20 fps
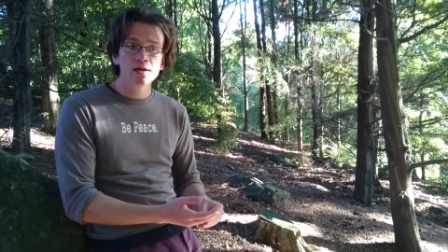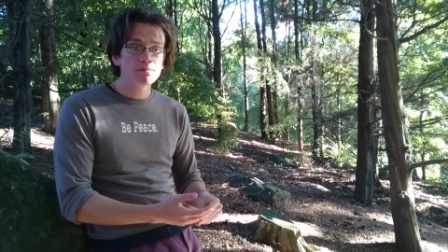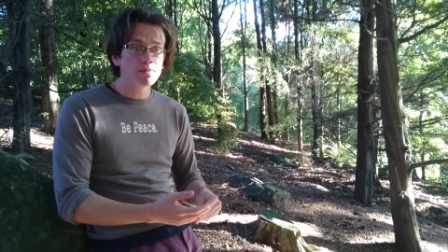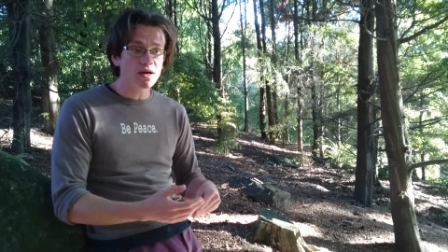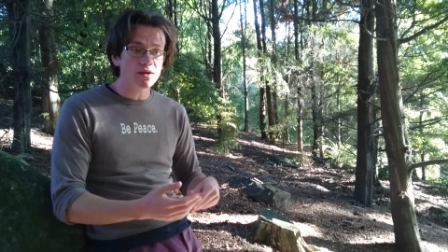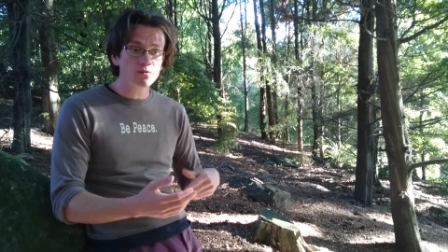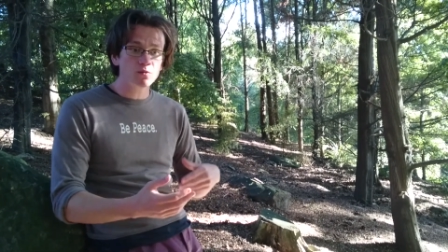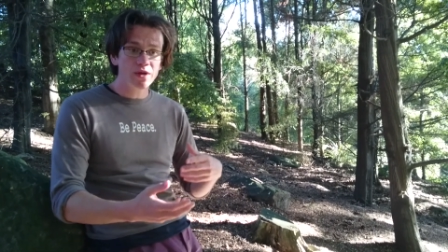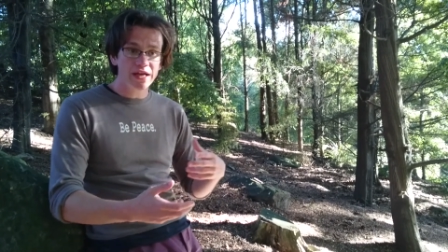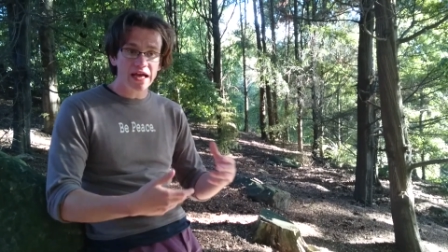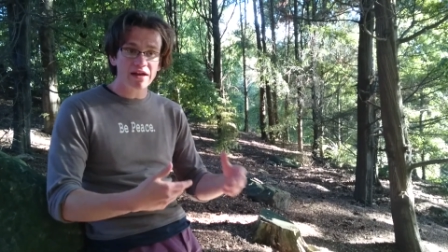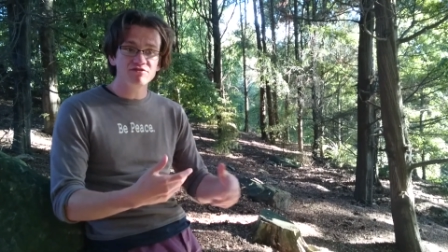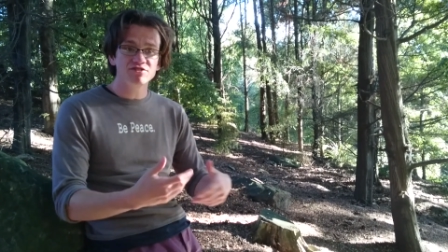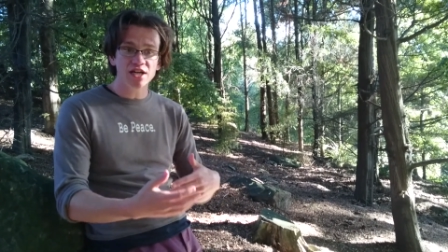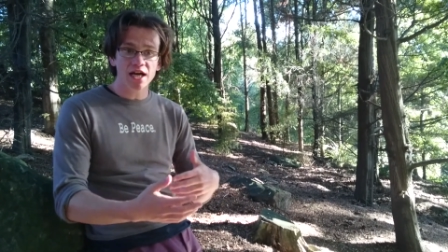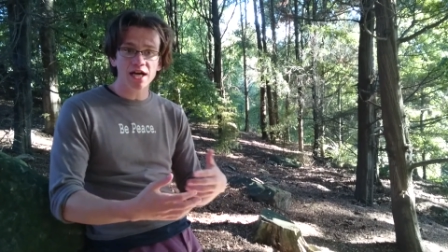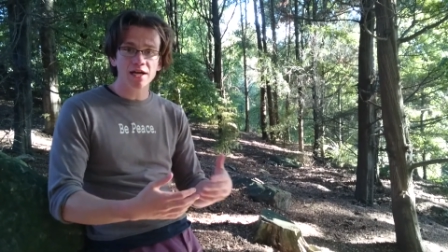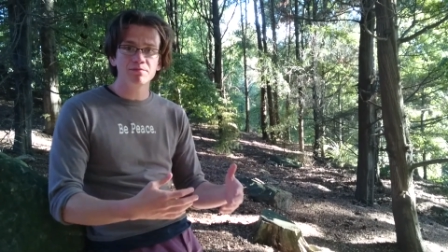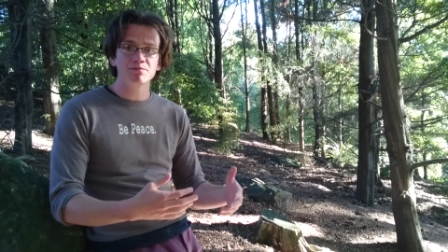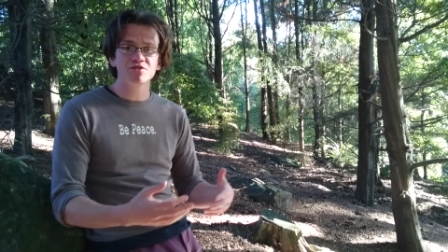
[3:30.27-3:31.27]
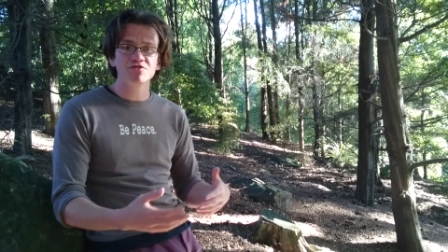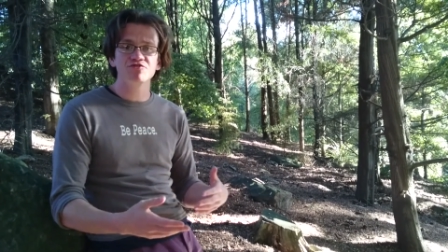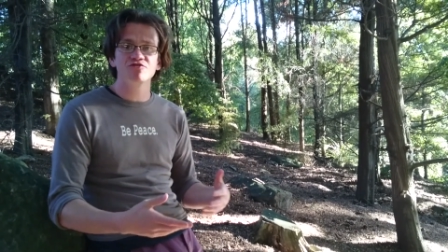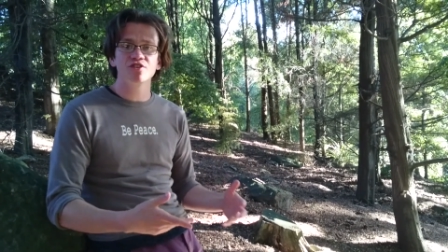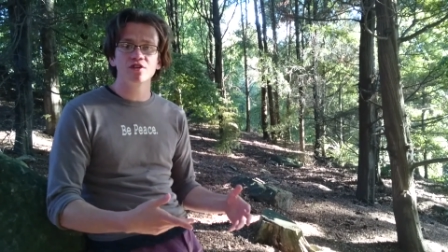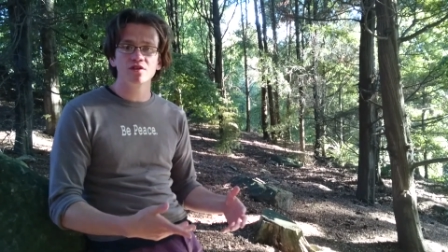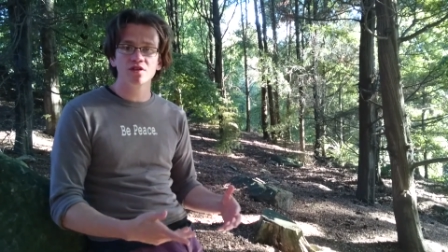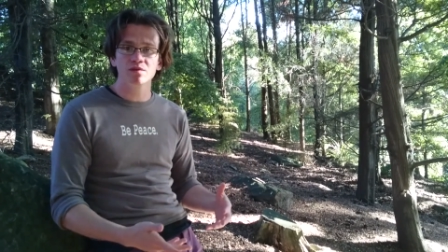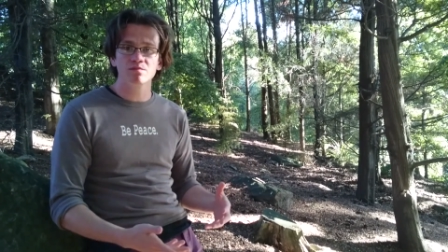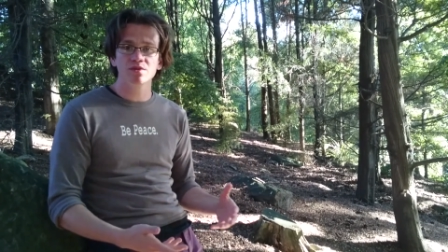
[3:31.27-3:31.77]
but we have time to
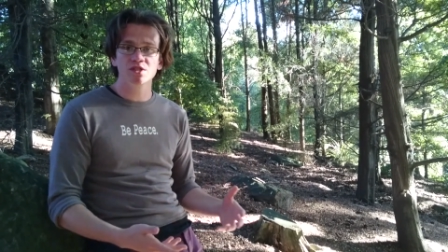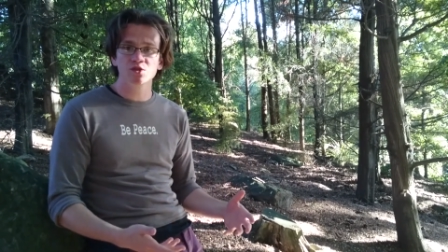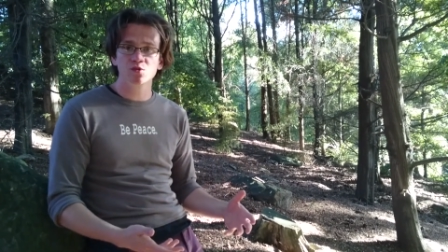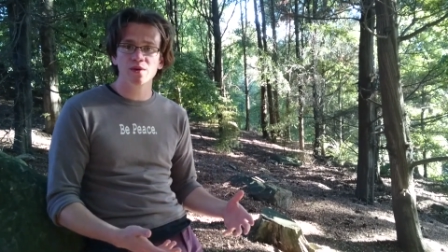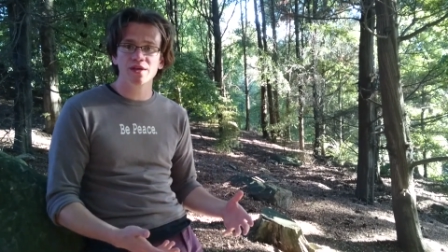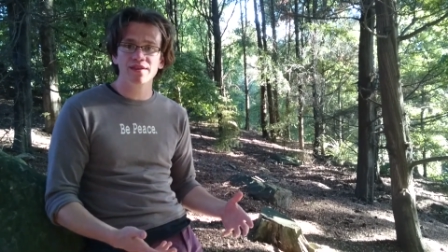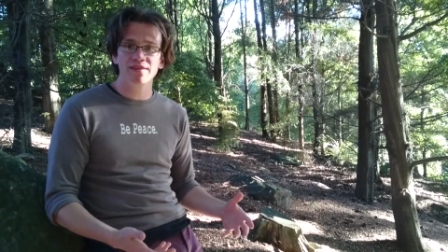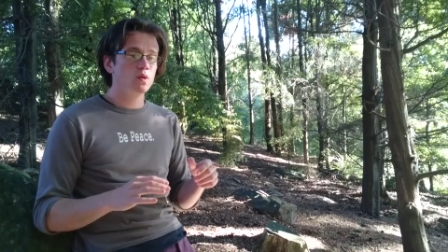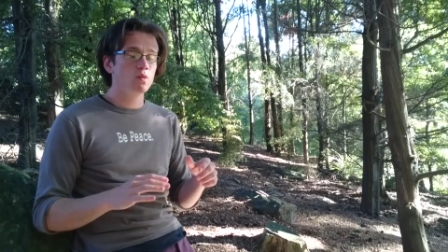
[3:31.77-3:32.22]
fill in between.